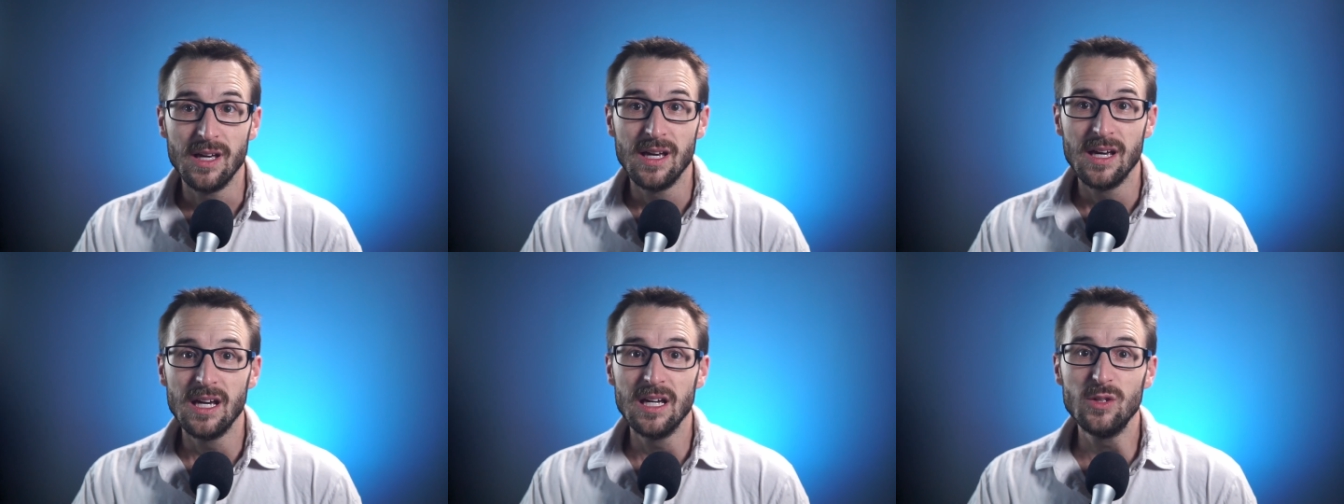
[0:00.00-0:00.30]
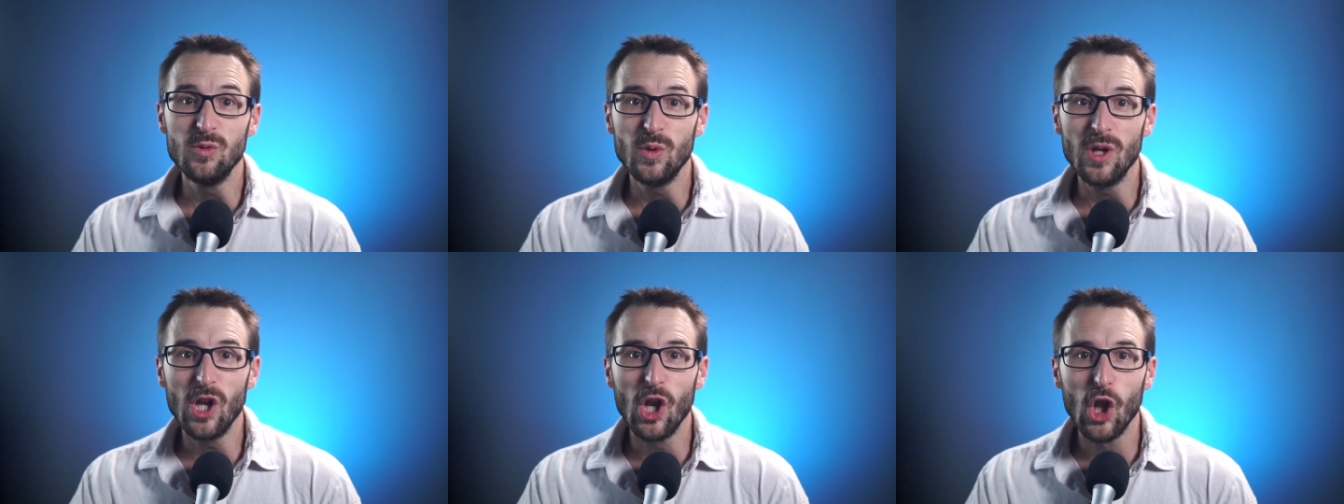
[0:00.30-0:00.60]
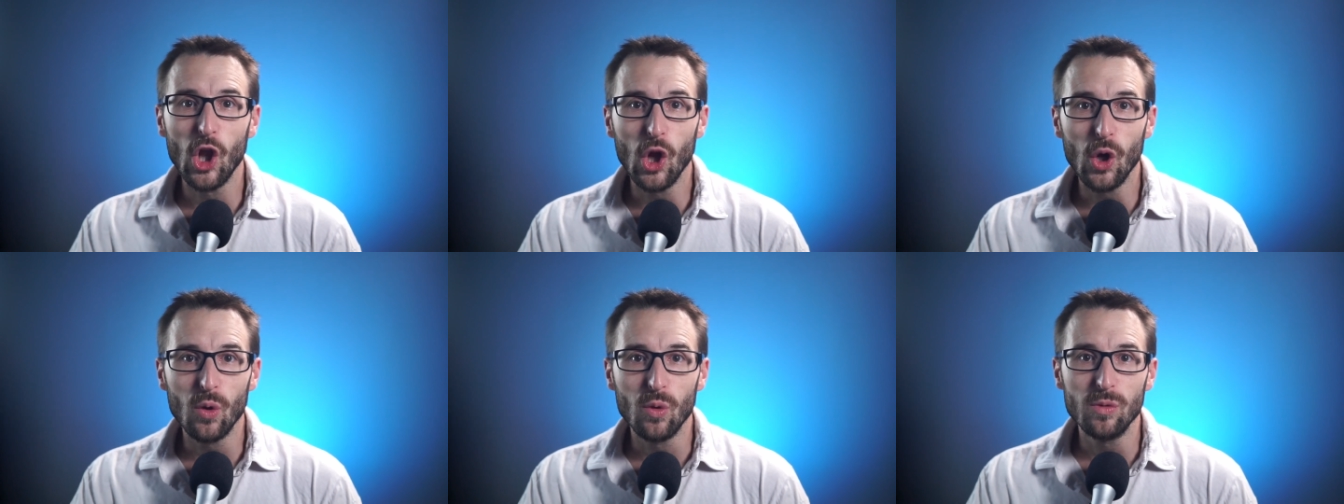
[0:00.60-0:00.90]
It will
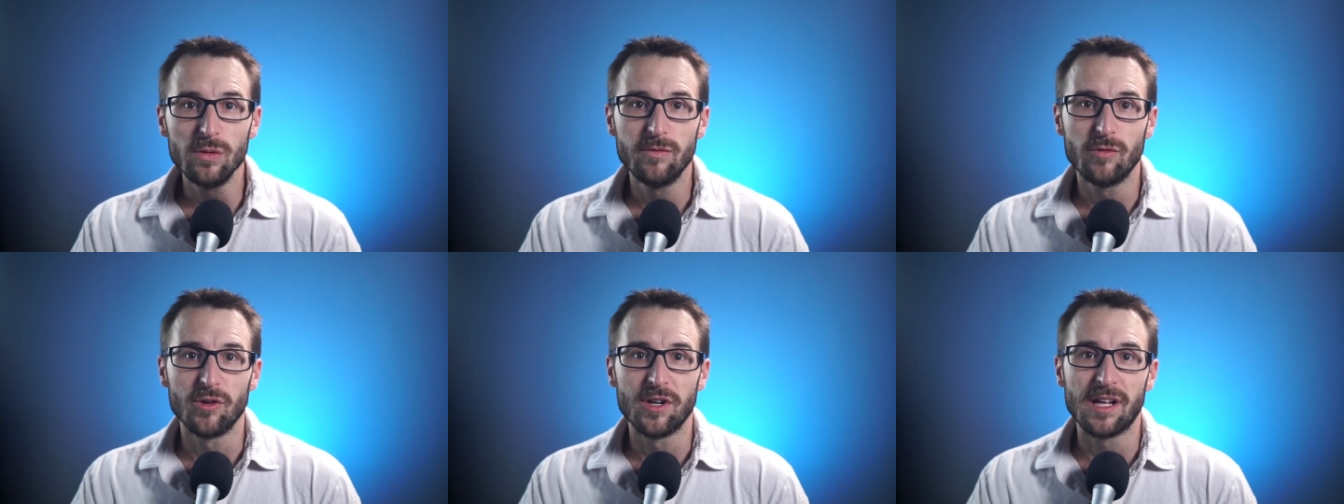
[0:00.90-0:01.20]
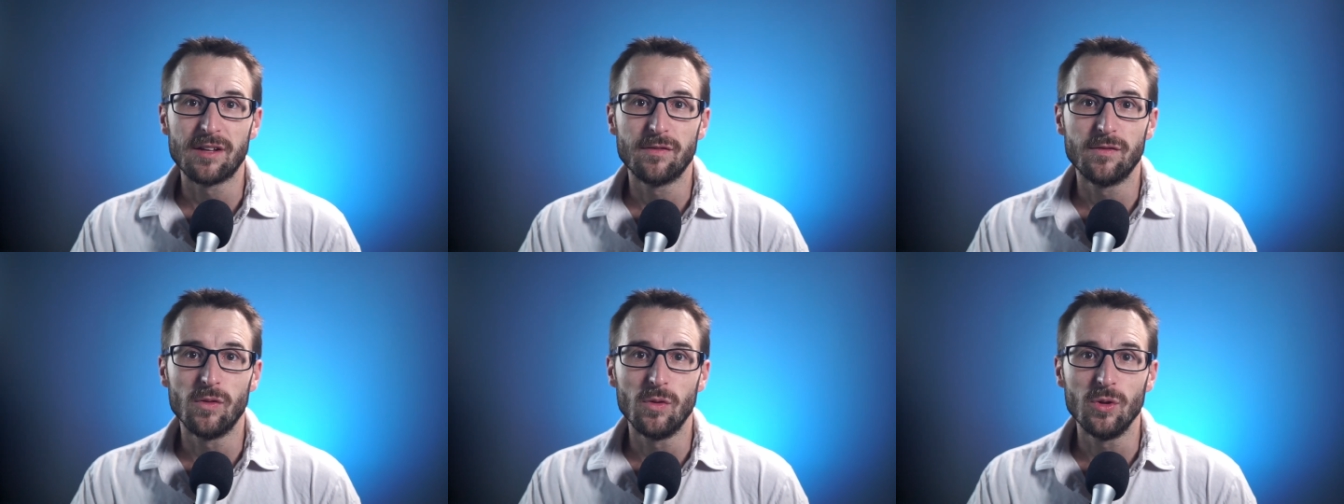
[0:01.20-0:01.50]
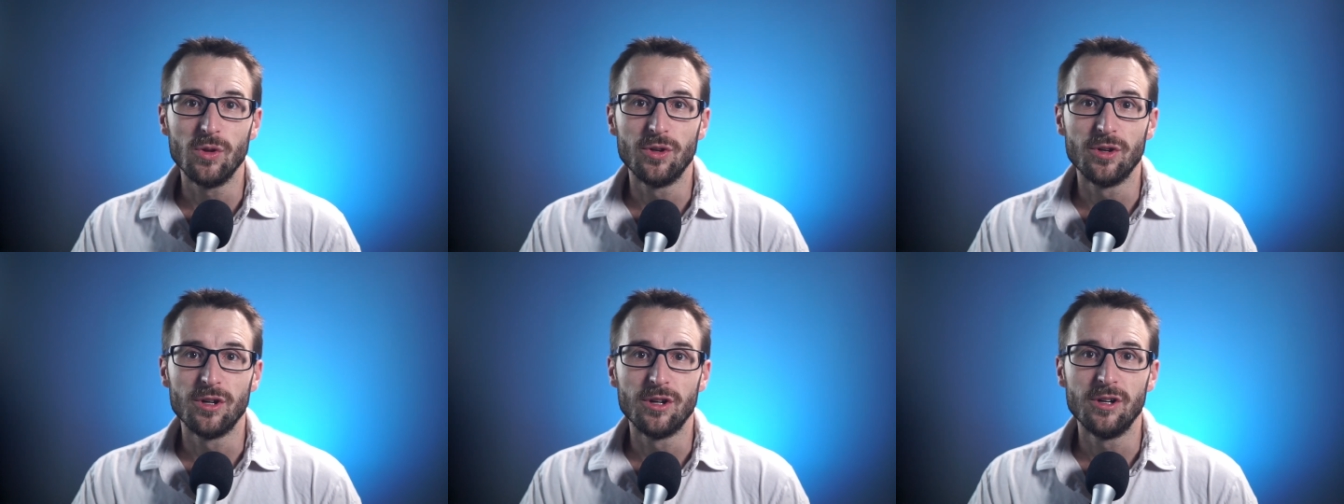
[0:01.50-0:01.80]
load for that
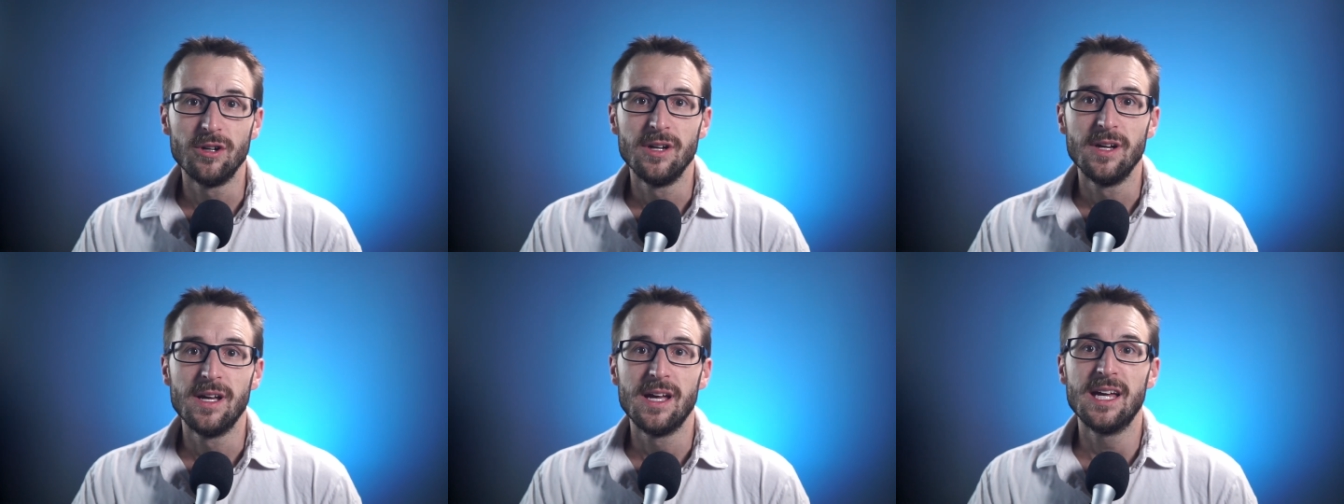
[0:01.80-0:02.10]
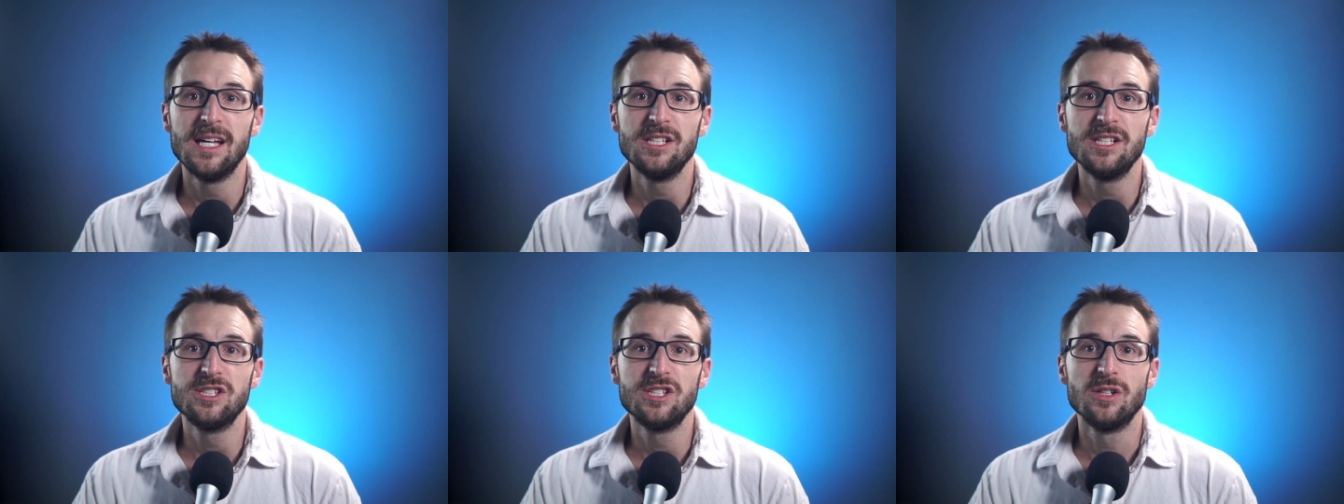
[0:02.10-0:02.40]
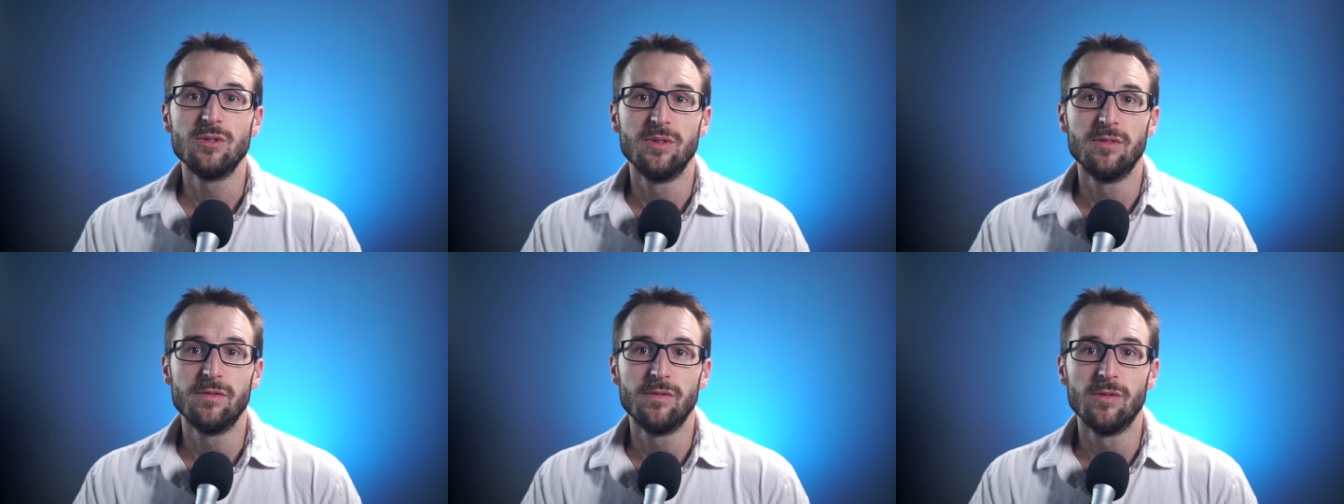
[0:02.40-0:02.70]
folder and
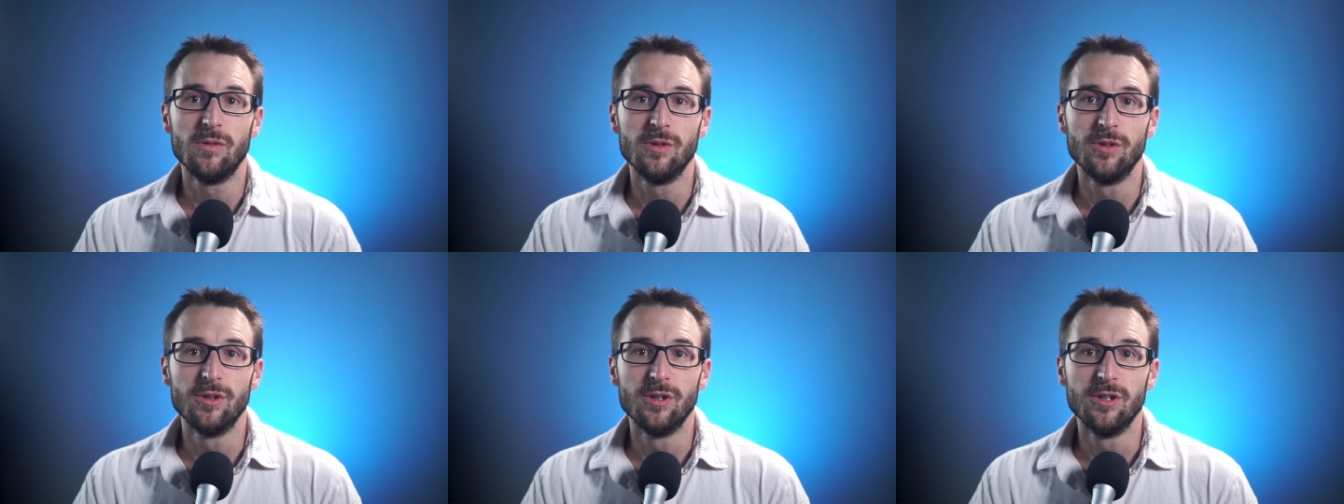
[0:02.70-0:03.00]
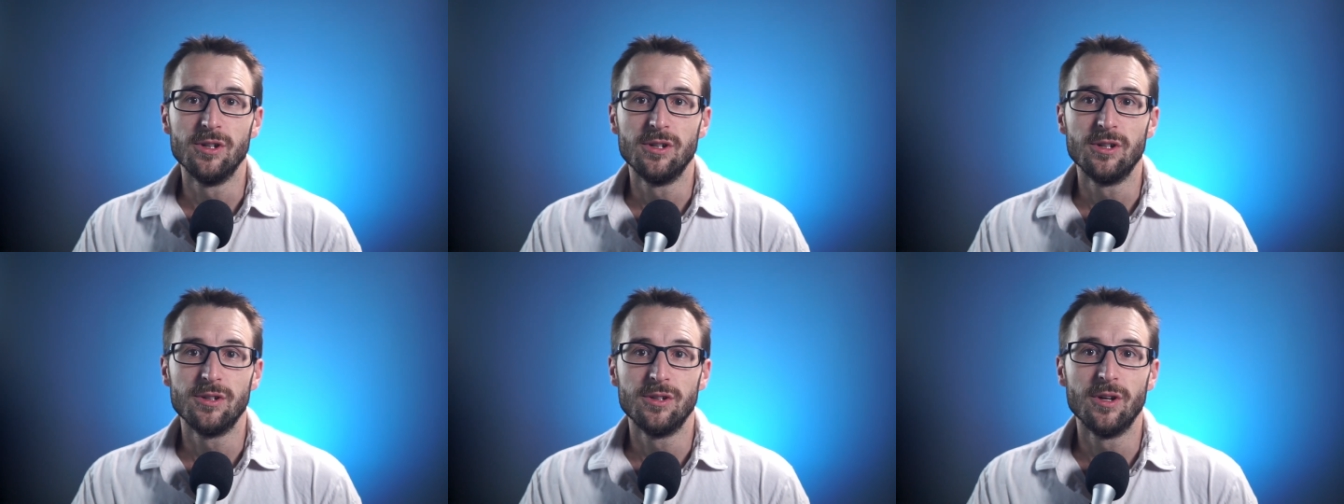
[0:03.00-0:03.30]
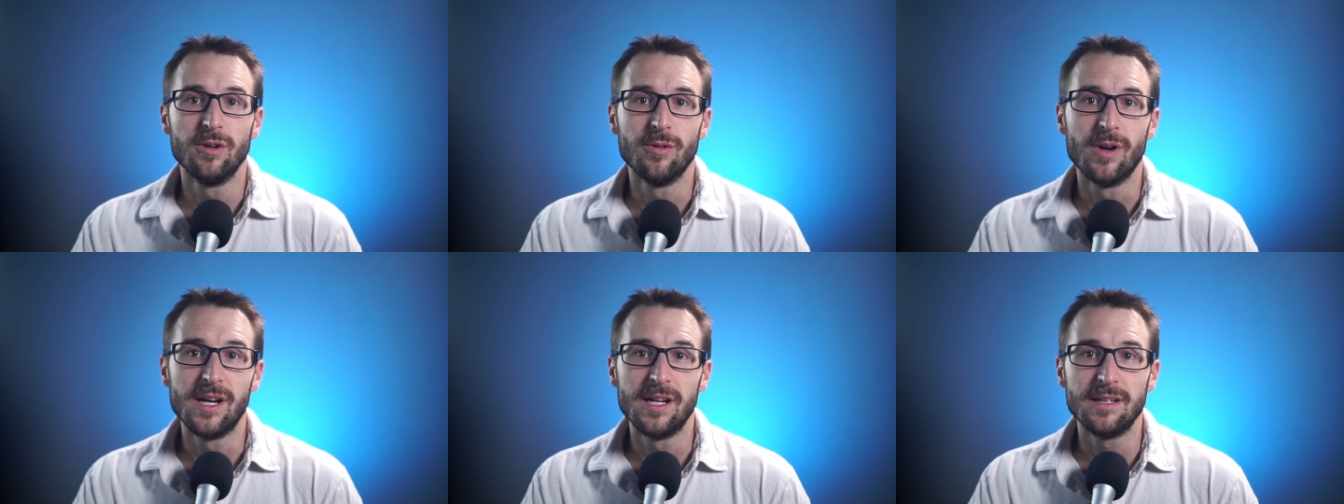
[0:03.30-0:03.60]
children folder the
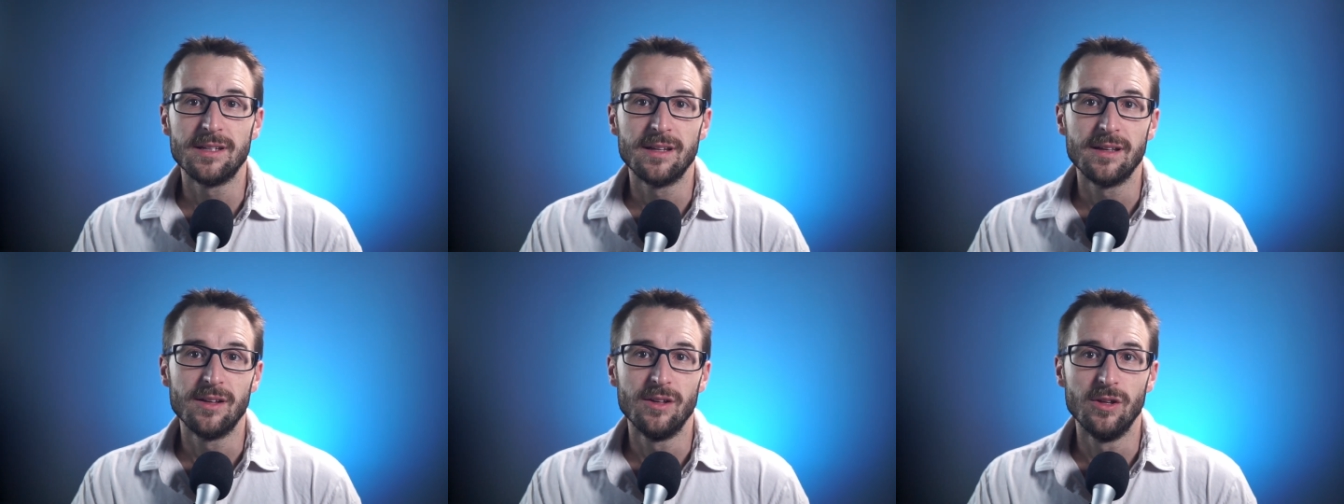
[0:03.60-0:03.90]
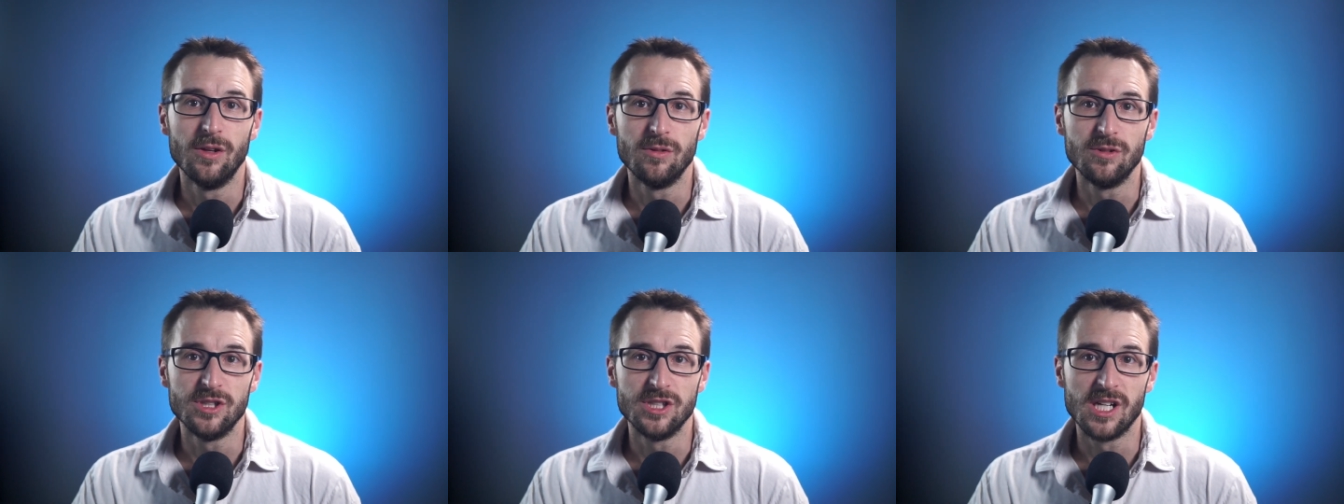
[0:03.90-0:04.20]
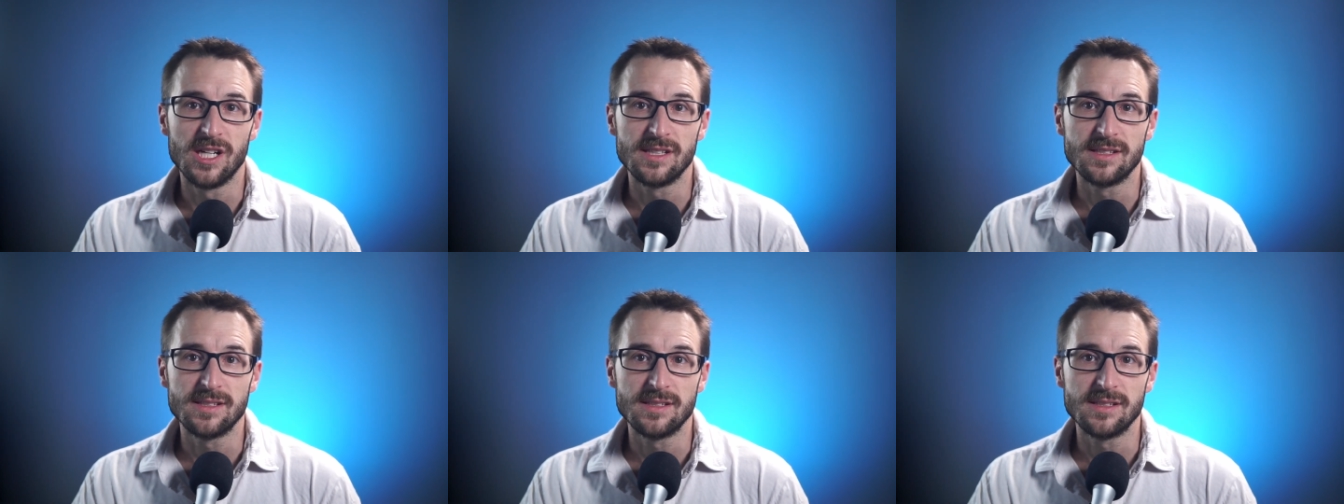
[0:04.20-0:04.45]
right Node.js.